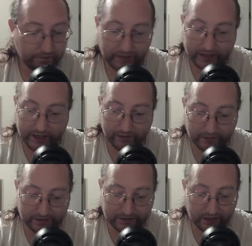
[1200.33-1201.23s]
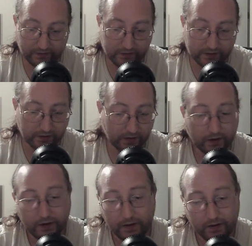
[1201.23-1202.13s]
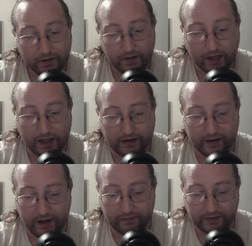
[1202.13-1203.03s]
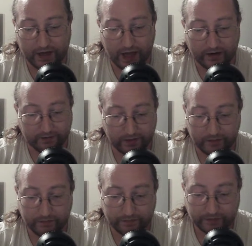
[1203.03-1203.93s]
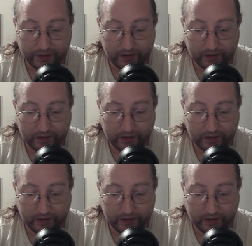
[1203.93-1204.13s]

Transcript: I can't really say for sure, I had never died of them.